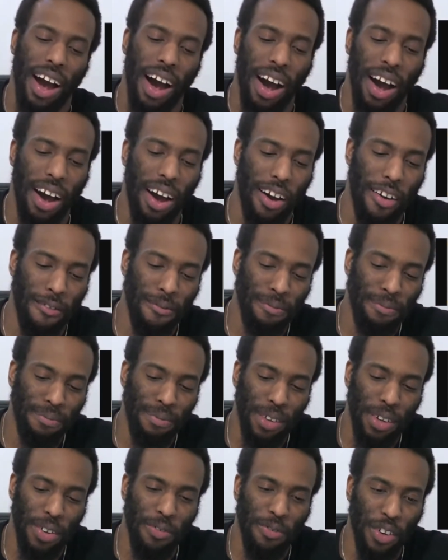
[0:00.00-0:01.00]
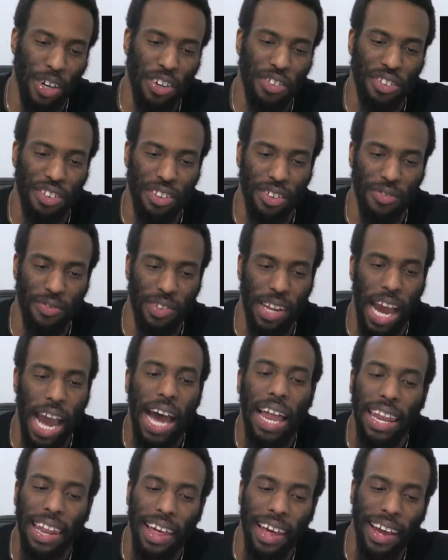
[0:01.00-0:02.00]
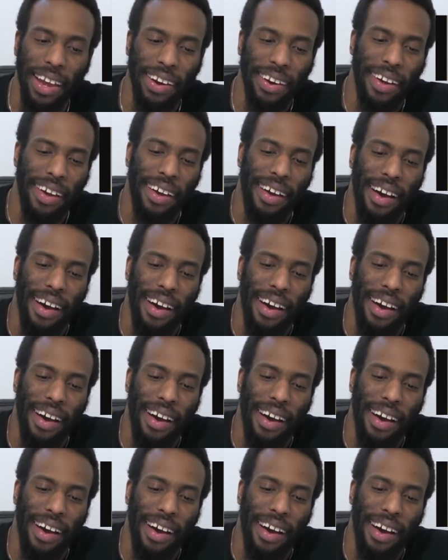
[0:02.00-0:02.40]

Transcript: conversions of dialect